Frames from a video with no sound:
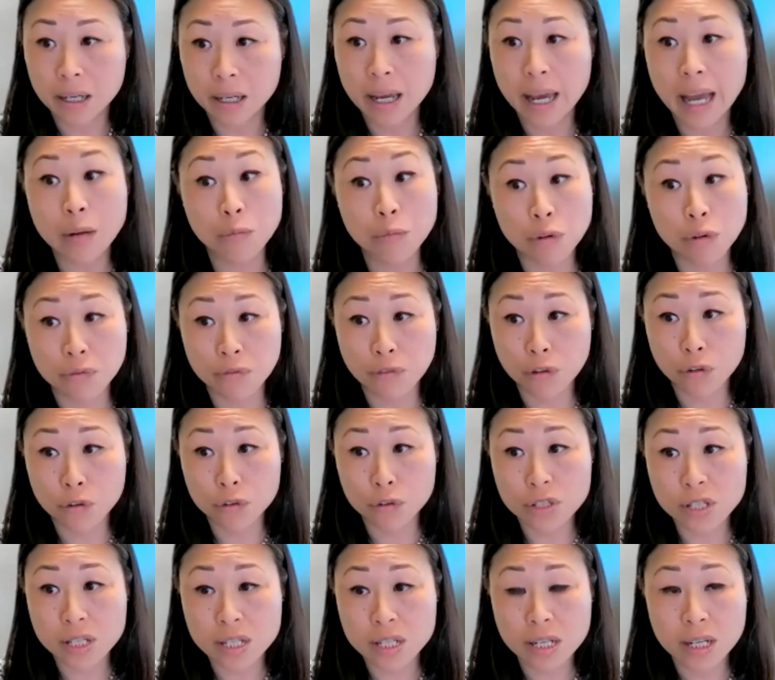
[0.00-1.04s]
and
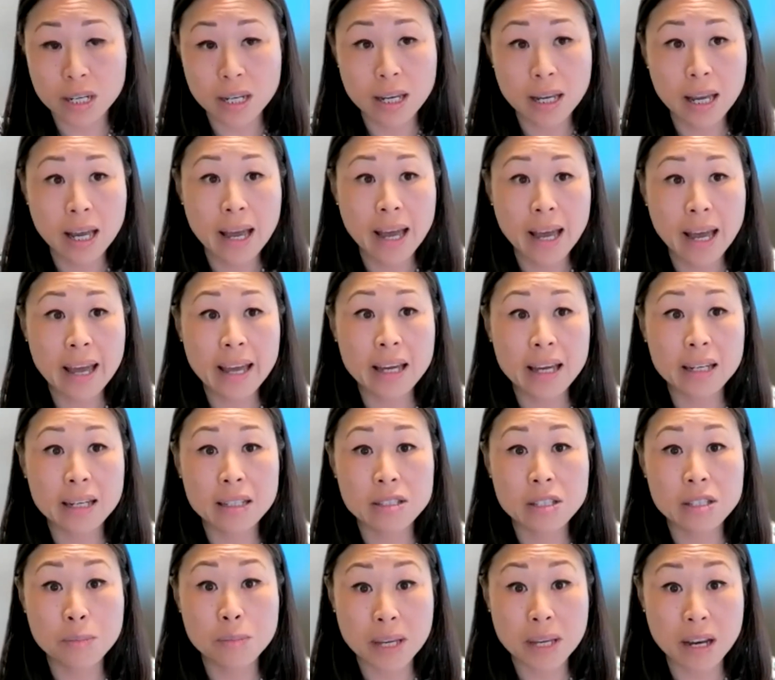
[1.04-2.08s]
reversed.
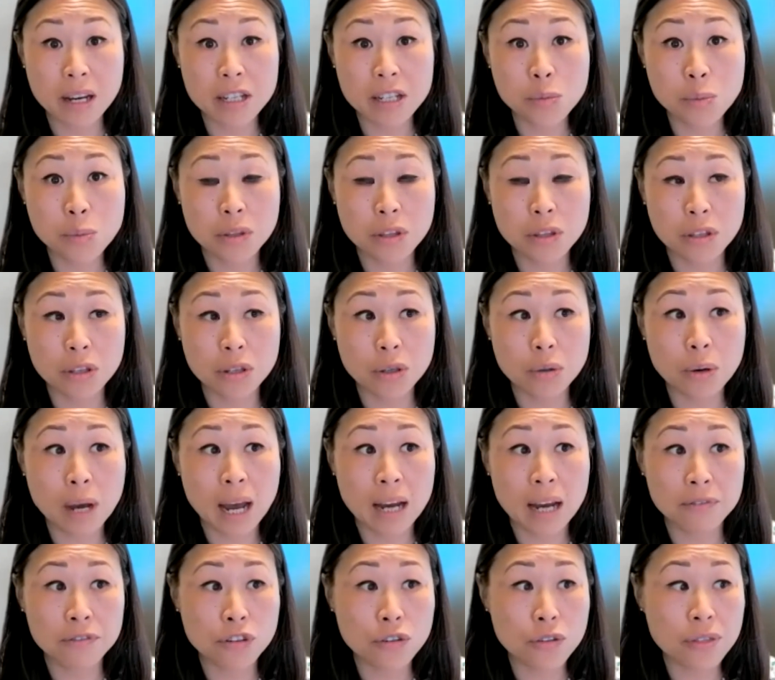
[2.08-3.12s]
And to be honest with you,
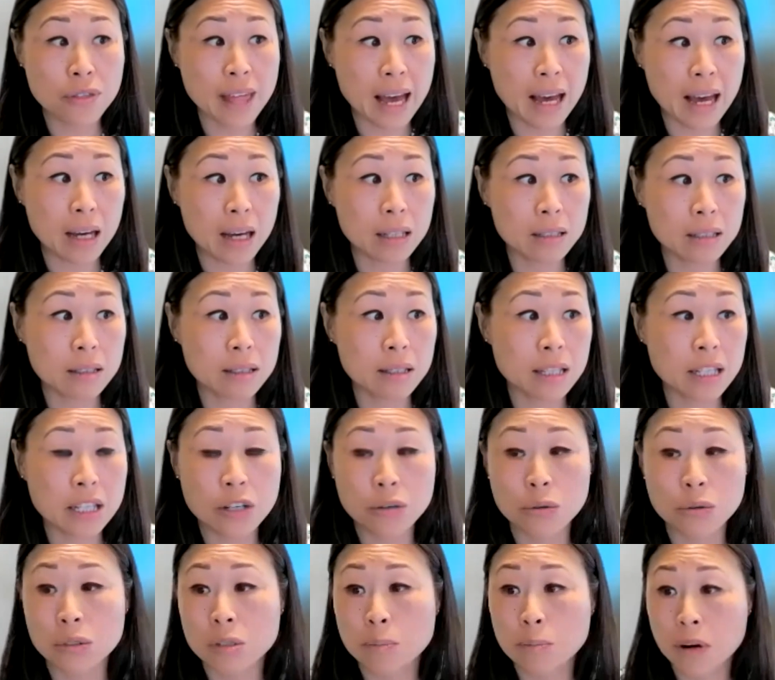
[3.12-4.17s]
after that, the
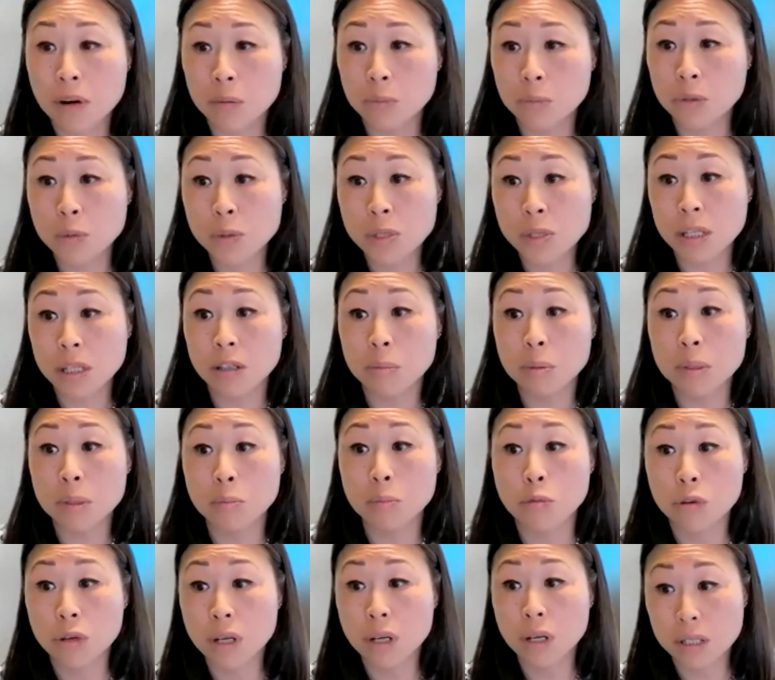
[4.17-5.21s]
hearing department was a little bit
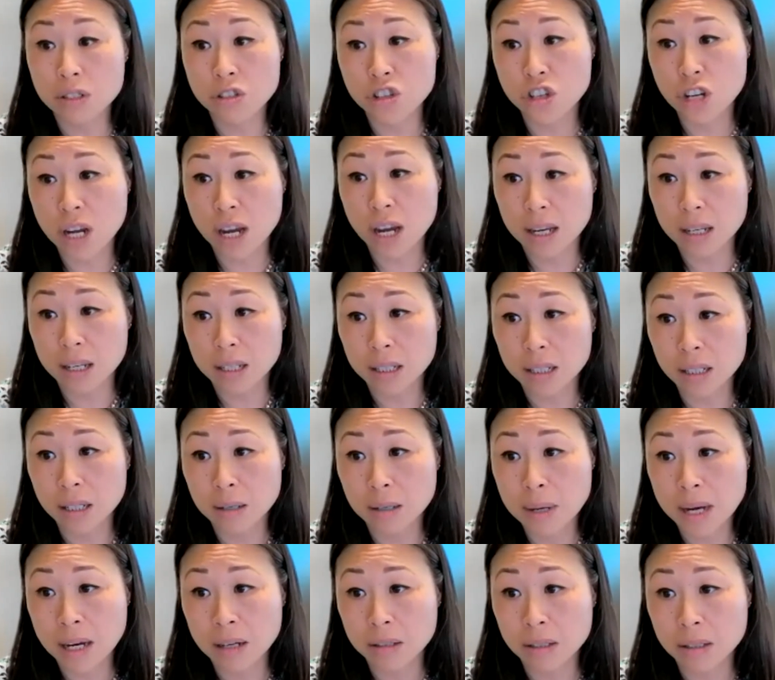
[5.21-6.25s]
more gun shy
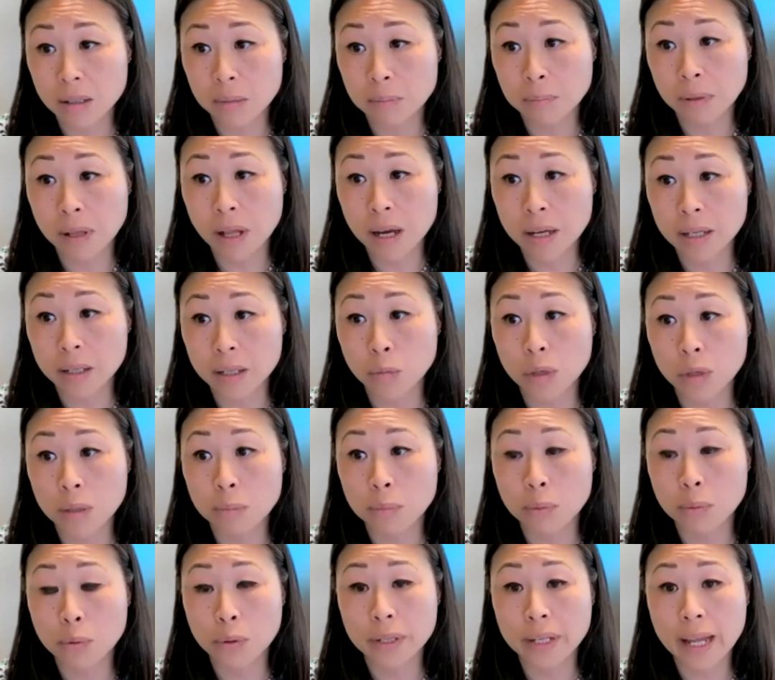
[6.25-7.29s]
about applying
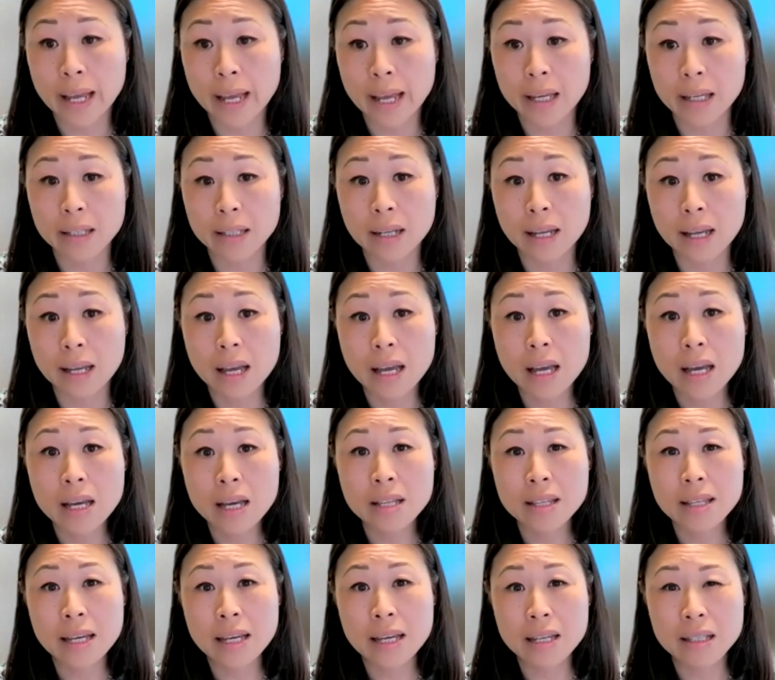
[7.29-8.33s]
1.8.
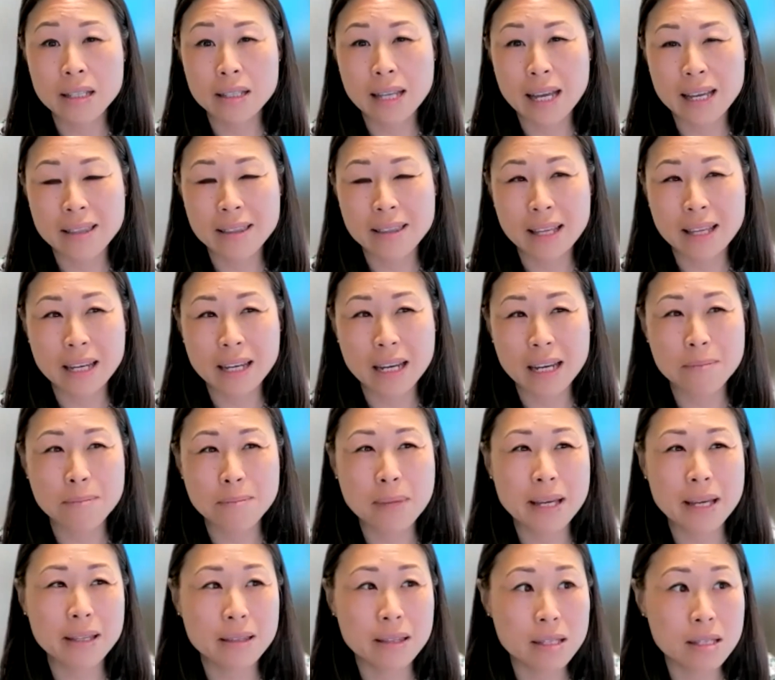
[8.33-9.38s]
And I think I
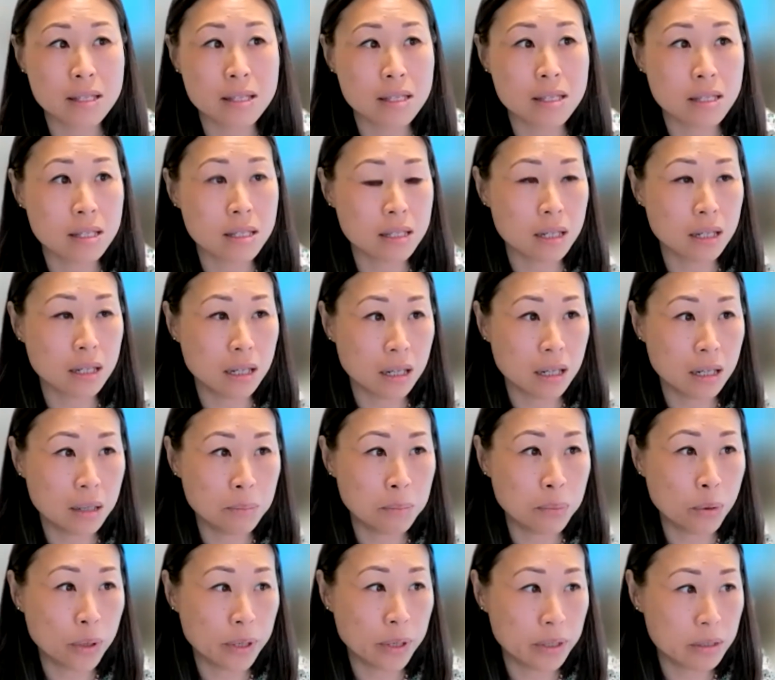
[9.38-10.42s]
made this
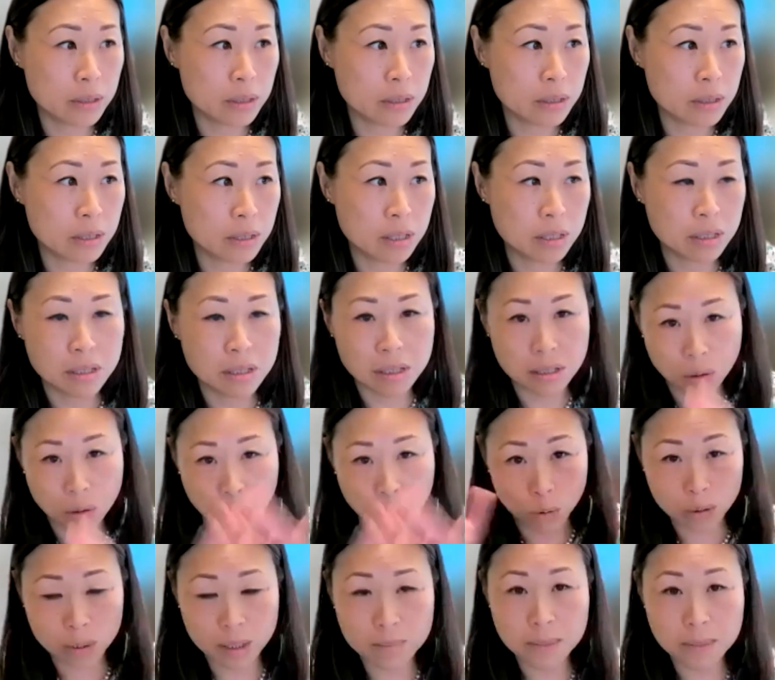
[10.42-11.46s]
point to the
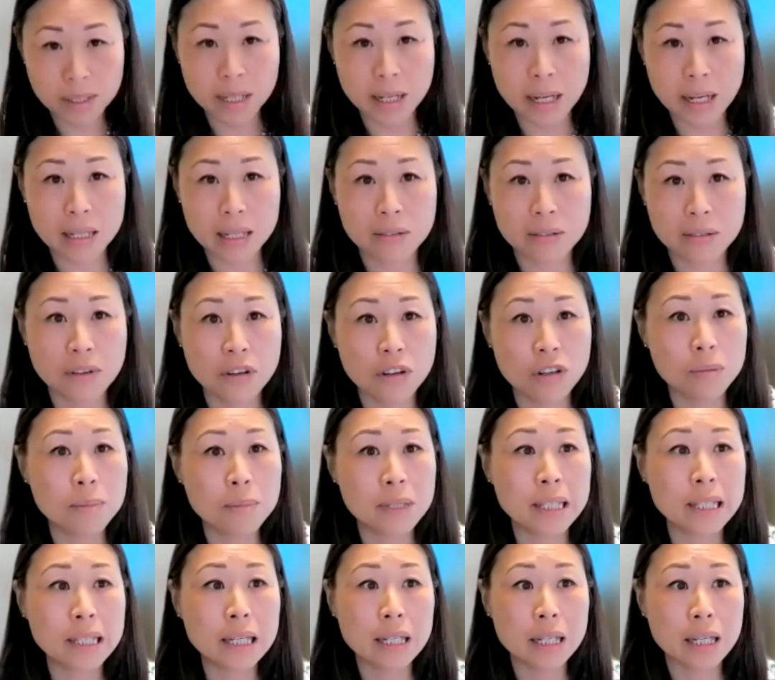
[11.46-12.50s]
whole committee at the very
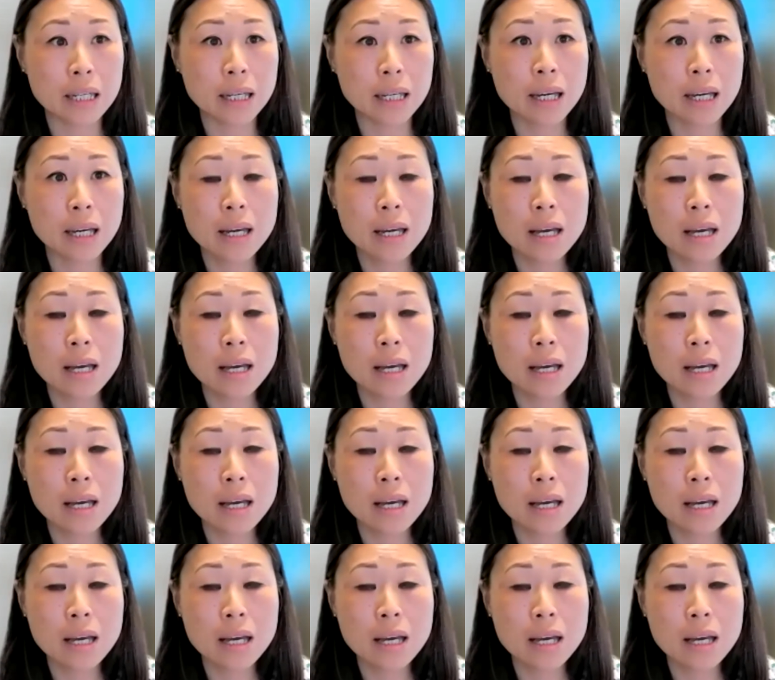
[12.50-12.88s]
beginning.